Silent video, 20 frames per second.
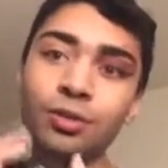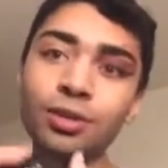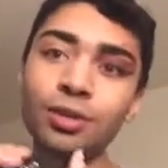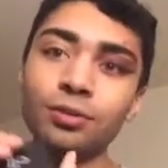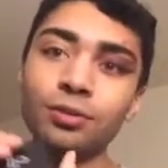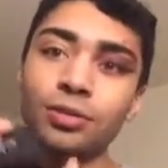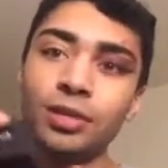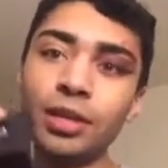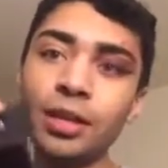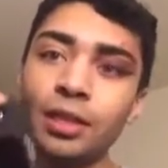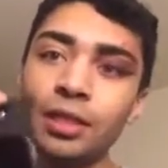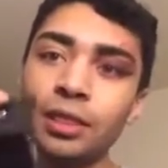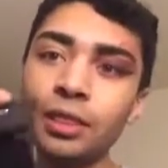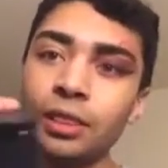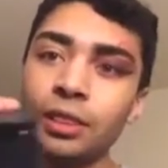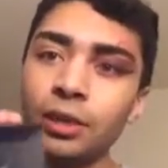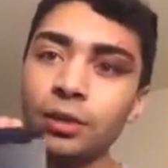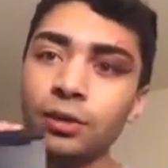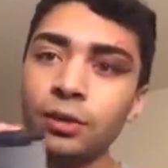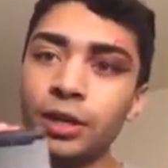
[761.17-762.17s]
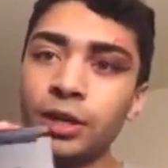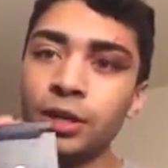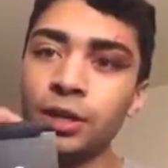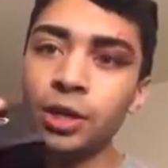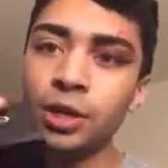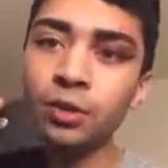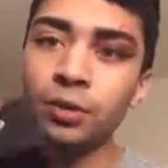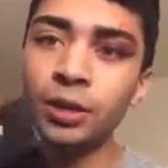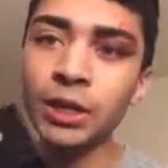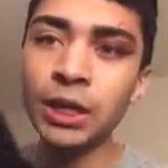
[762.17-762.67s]
There's literally
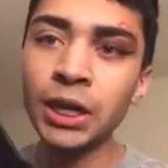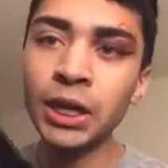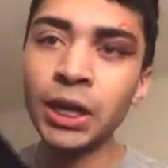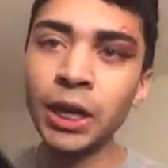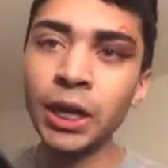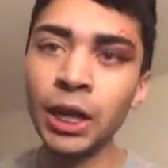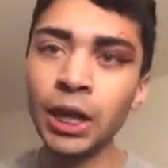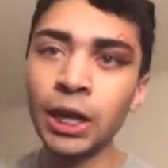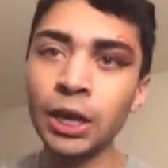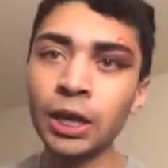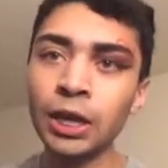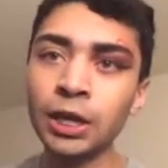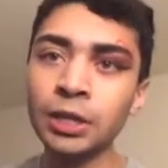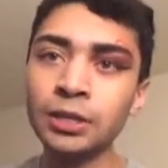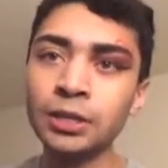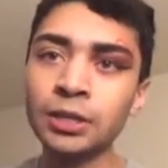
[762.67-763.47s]
no indication